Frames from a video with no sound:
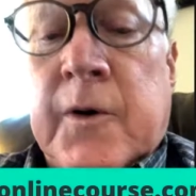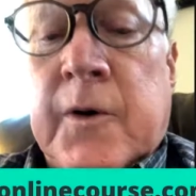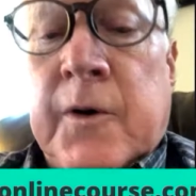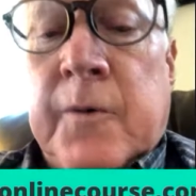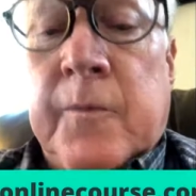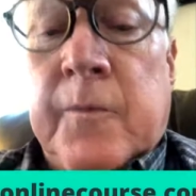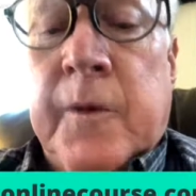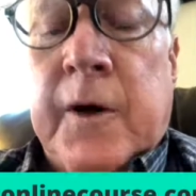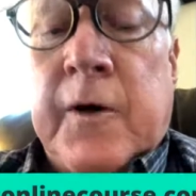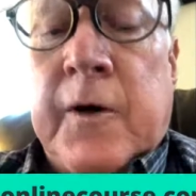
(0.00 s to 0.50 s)

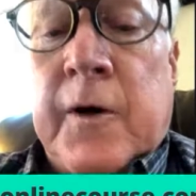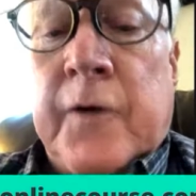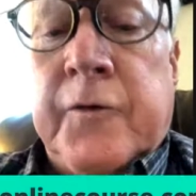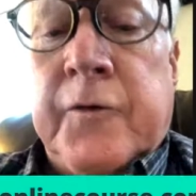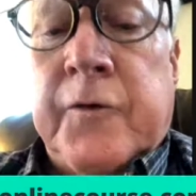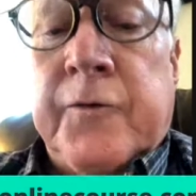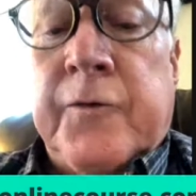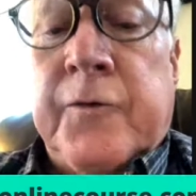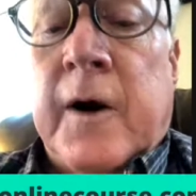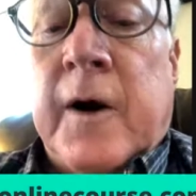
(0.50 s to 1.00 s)
Because
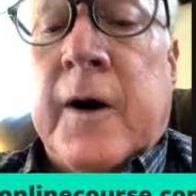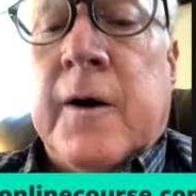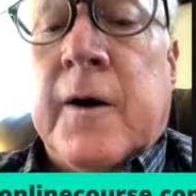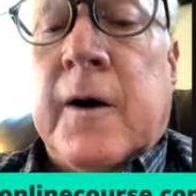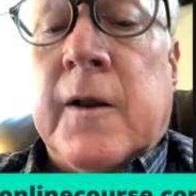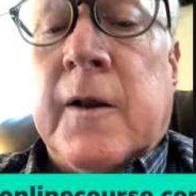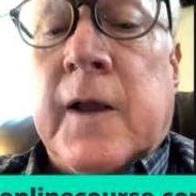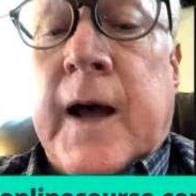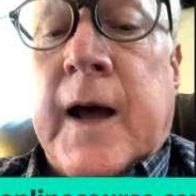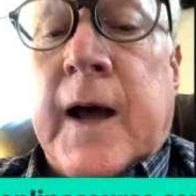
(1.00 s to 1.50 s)
of our
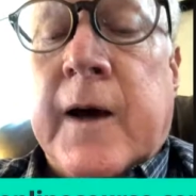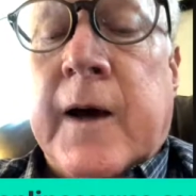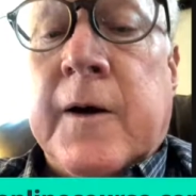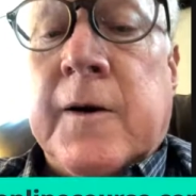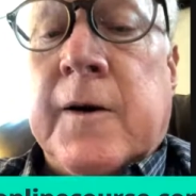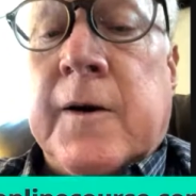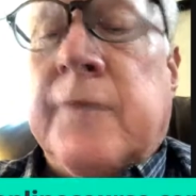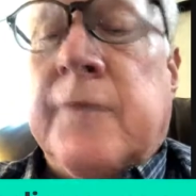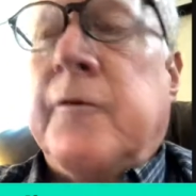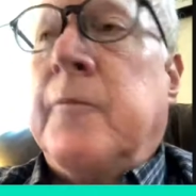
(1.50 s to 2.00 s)
lack
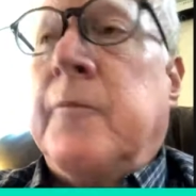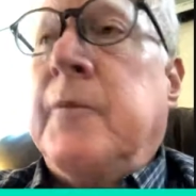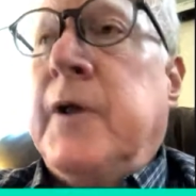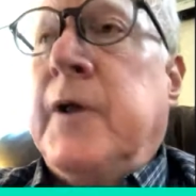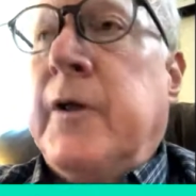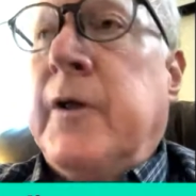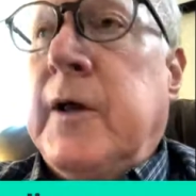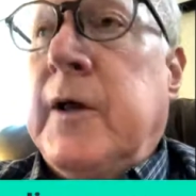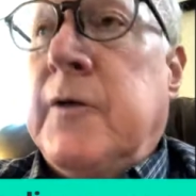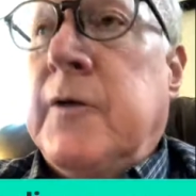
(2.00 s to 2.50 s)
of
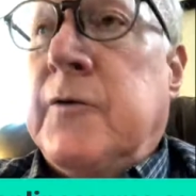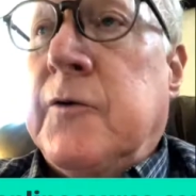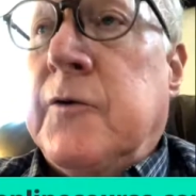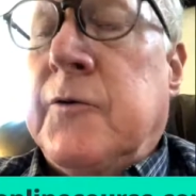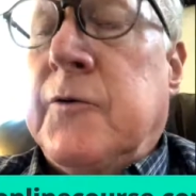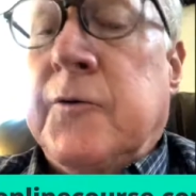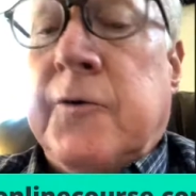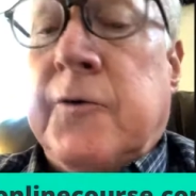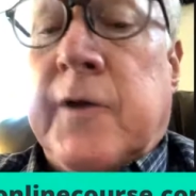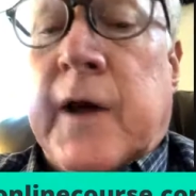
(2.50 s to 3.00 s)
ability to
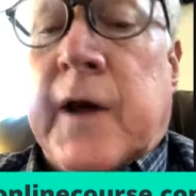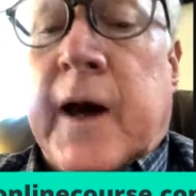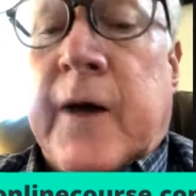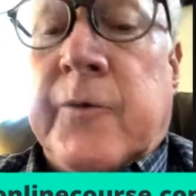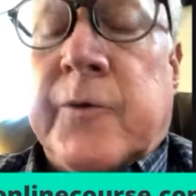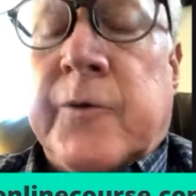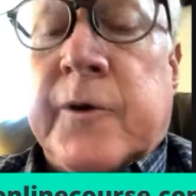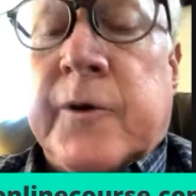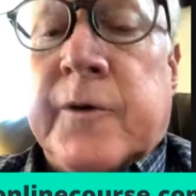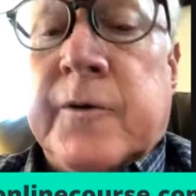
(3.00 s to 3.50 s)
do that,
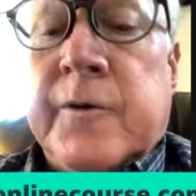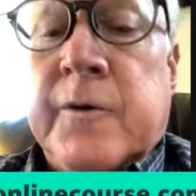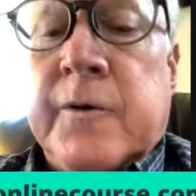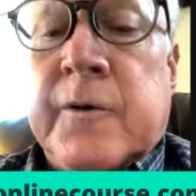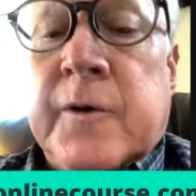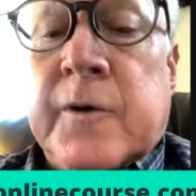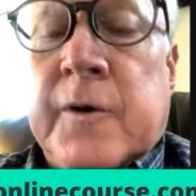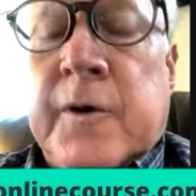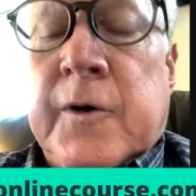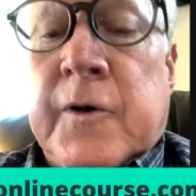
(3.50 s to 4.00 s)
we're
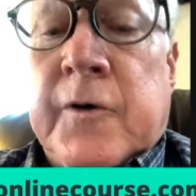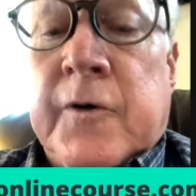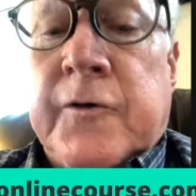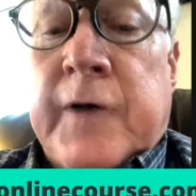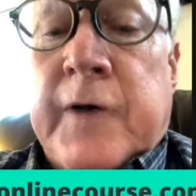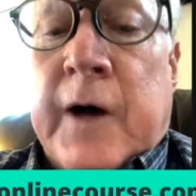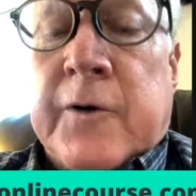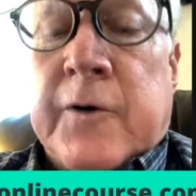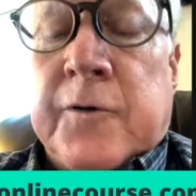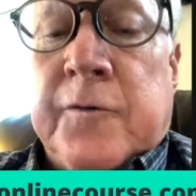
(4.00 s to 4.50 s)

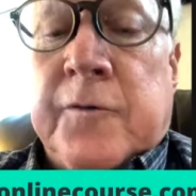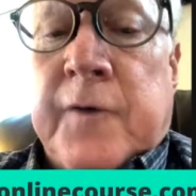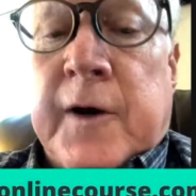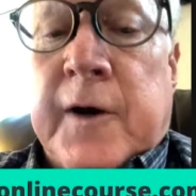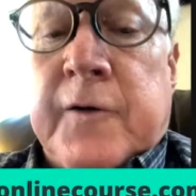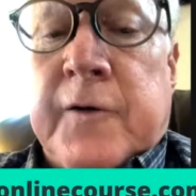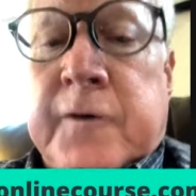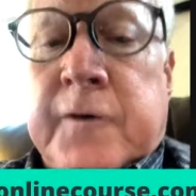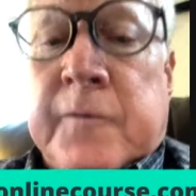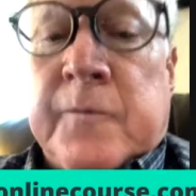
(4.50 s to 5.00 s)

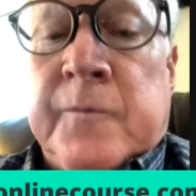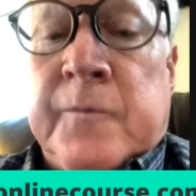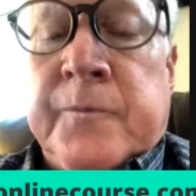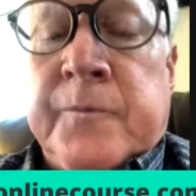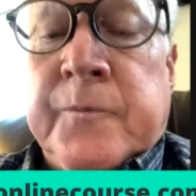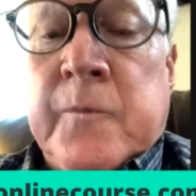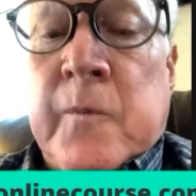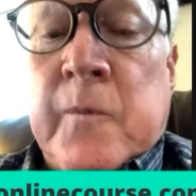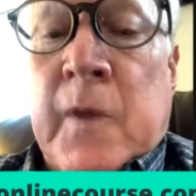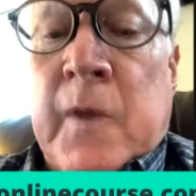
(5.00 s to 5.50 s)
sacrificing.
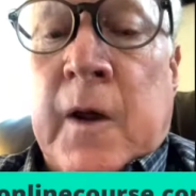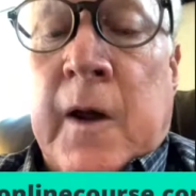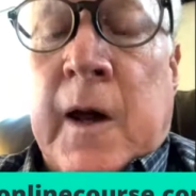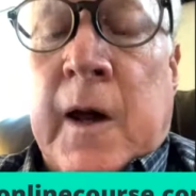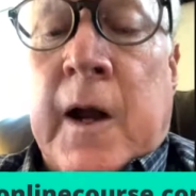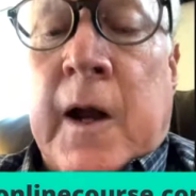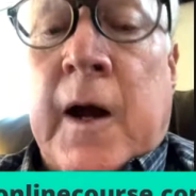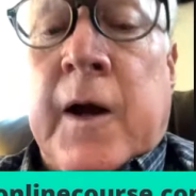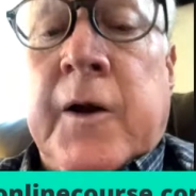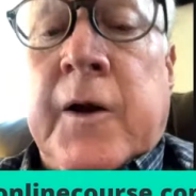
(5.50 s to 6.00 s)

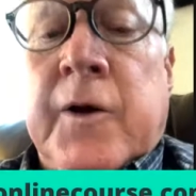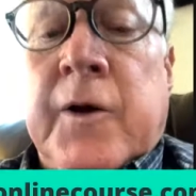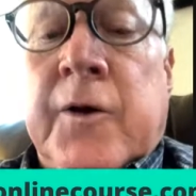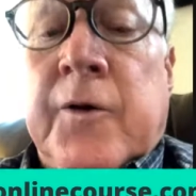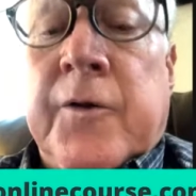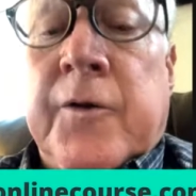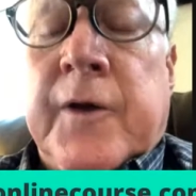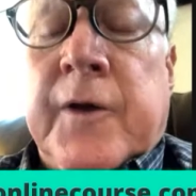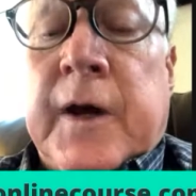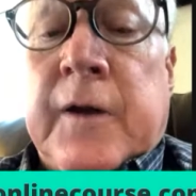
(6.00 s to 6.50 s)
And I
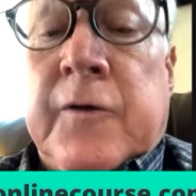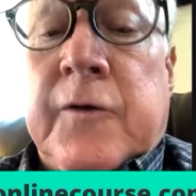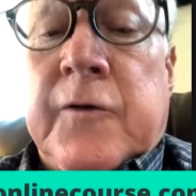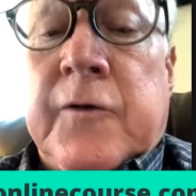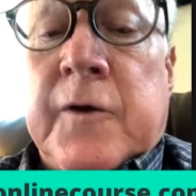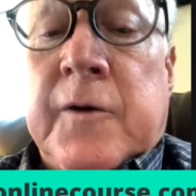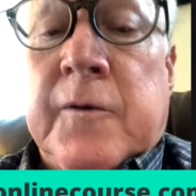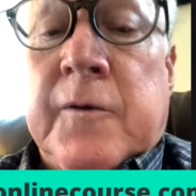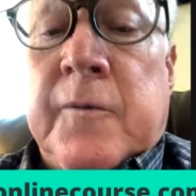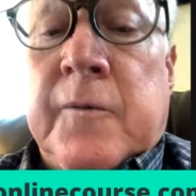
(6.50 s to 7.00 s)
know that
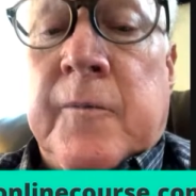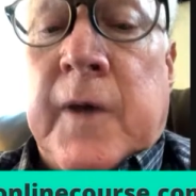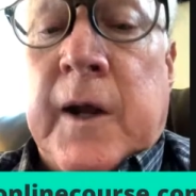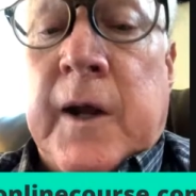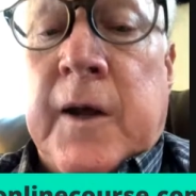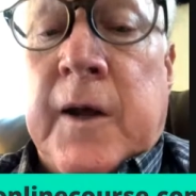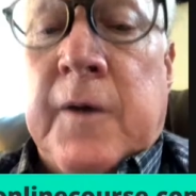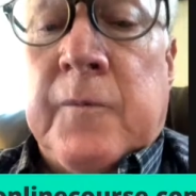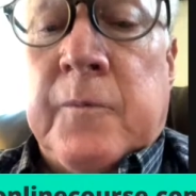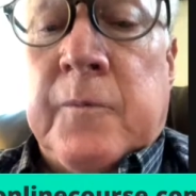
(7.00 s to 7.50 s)
the
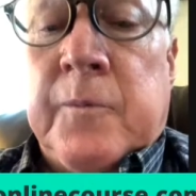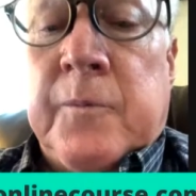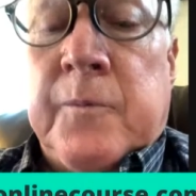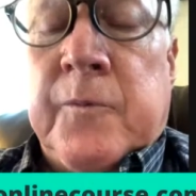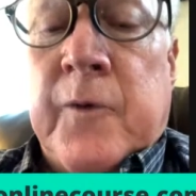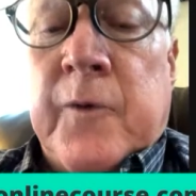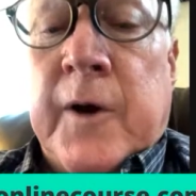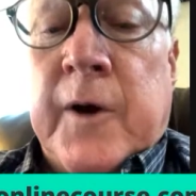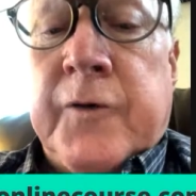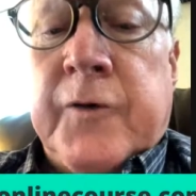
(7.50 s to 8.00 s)
many
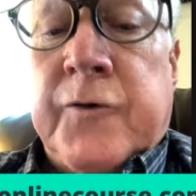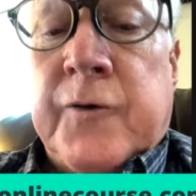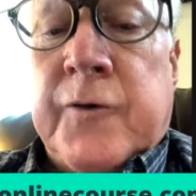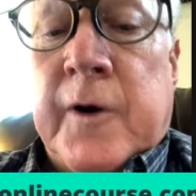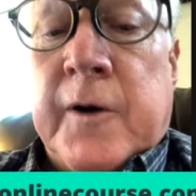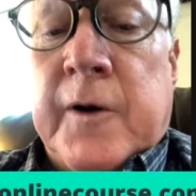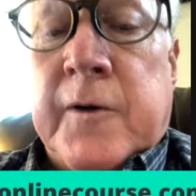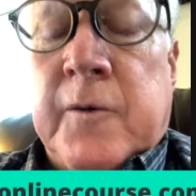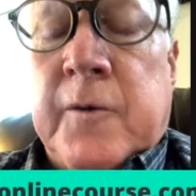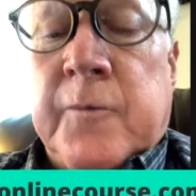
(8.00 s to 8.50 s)

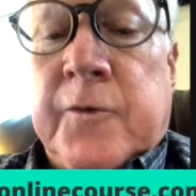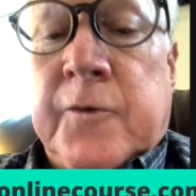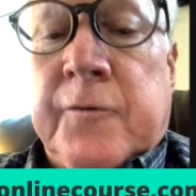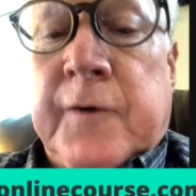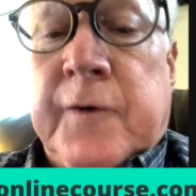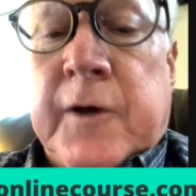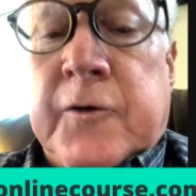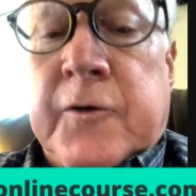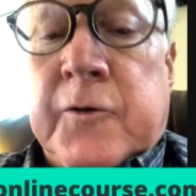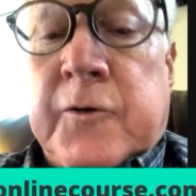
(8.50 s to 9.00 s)
restaurant and
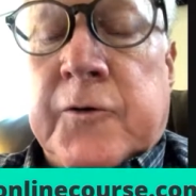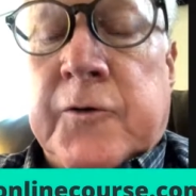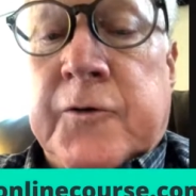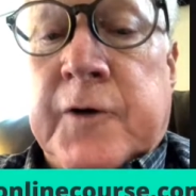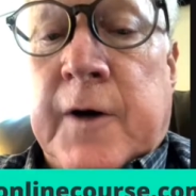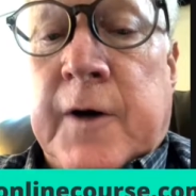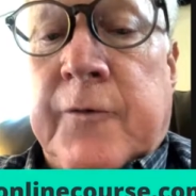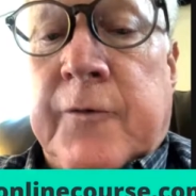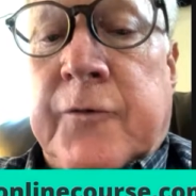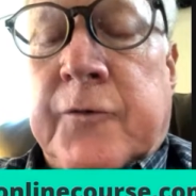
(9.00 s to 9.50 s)
professional
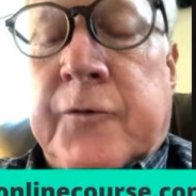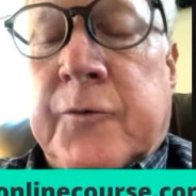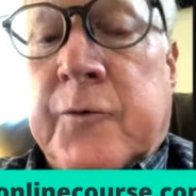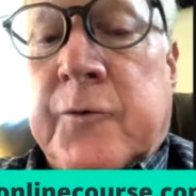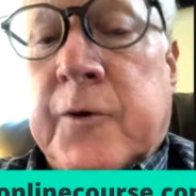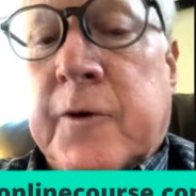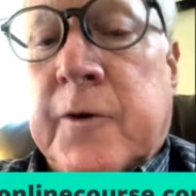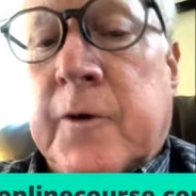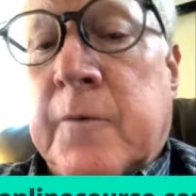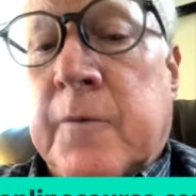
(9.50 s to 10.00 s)
chefs
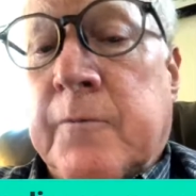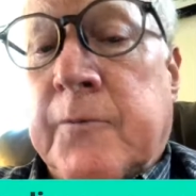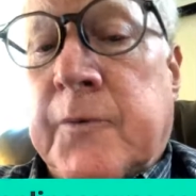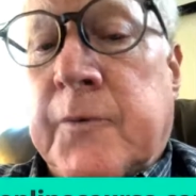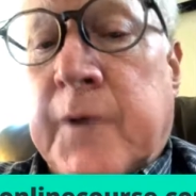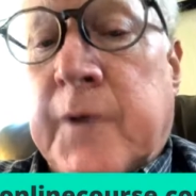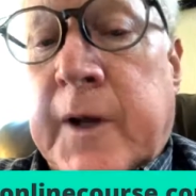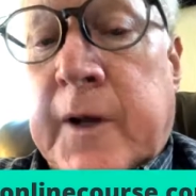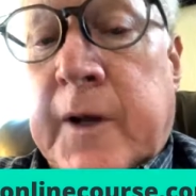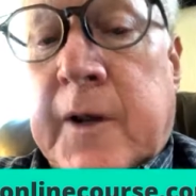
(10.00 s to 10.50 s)
were
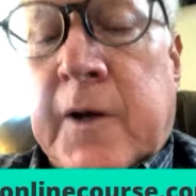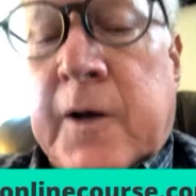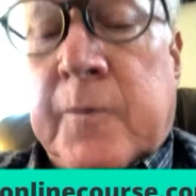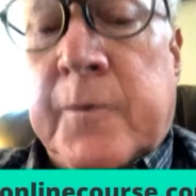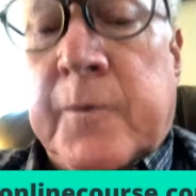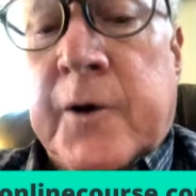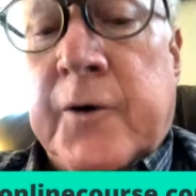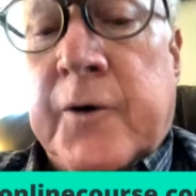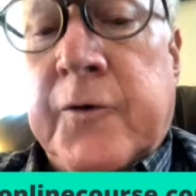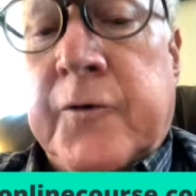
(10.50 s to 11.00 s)
completely
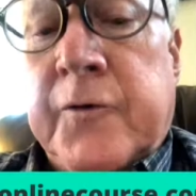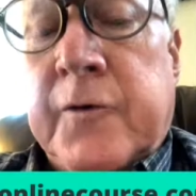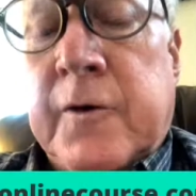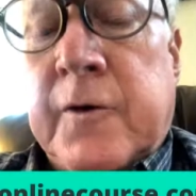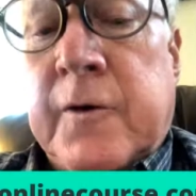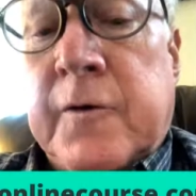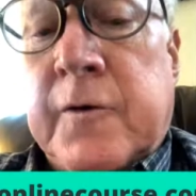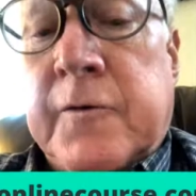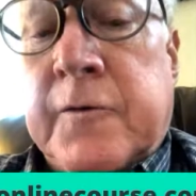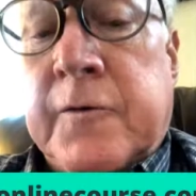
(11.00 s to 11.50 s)
opposed to
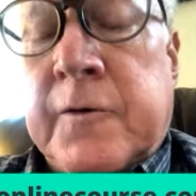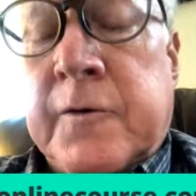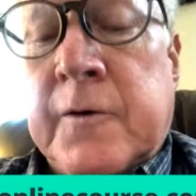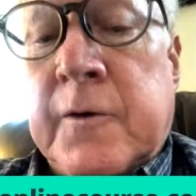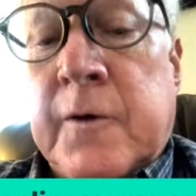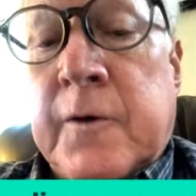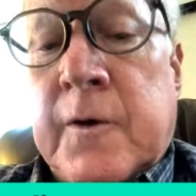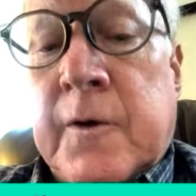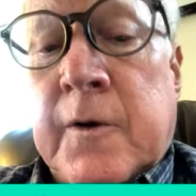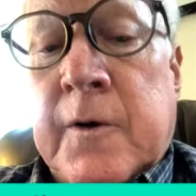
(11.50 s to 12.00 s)

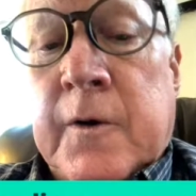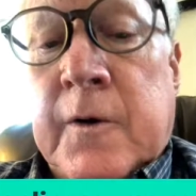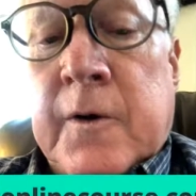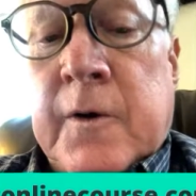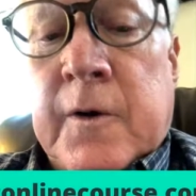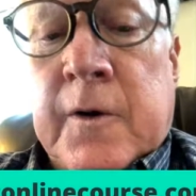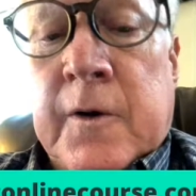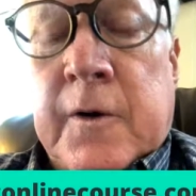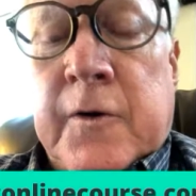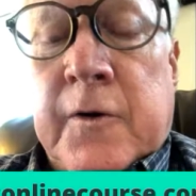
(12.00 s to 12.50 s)

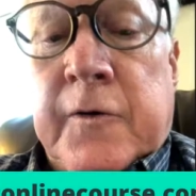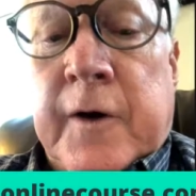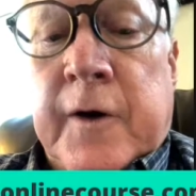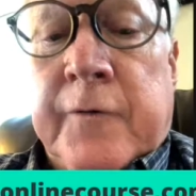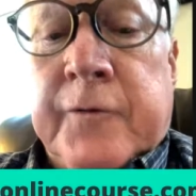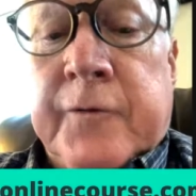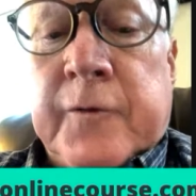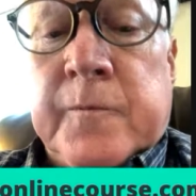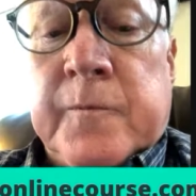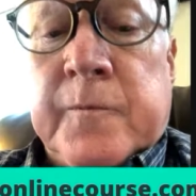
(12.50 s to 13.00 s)
this effort.